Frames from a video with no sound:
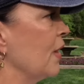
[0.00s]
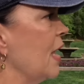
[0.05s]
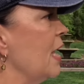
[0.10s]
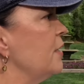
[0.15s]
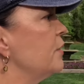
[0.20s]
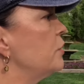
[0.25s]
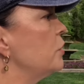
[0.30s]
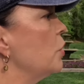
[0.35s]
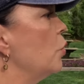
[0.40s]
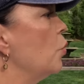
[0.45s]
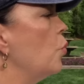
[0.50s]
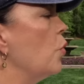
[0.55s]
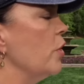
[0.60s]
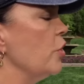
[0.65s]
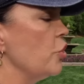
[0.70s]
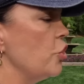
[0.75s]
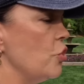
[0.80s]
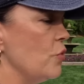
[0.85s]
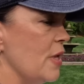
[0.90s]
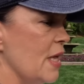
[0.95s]
And so
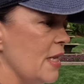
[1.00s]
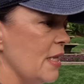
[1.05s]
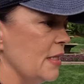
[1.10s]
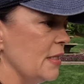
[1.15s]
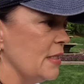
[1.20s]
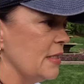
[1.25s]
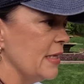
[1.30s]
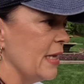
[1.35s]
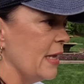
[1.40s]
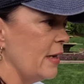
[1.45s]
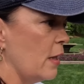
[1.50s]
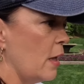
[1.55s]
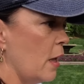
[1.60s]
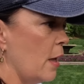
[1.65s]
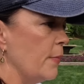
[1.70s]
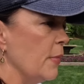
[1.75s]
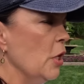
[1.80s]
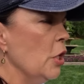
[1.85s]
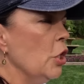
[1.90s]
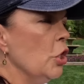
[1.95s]
once you get it set
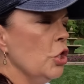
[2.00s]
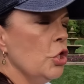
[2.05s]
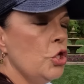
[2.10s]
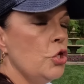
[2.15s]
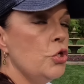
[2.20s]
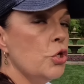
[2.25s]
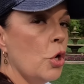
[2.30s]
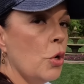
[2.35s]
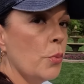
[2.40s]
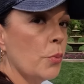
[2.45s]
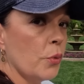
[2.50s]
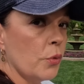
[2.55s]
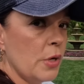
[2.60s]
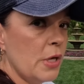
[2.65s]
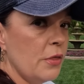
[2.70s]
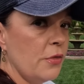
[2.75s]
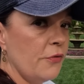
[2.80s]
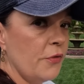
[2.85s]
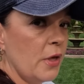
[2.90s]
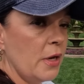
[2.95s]
up, you don't
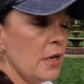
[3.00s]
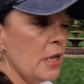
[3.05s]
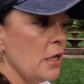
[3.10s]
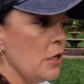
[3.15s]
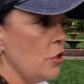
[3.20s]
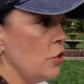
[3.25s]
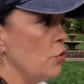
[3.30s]
breathe funny.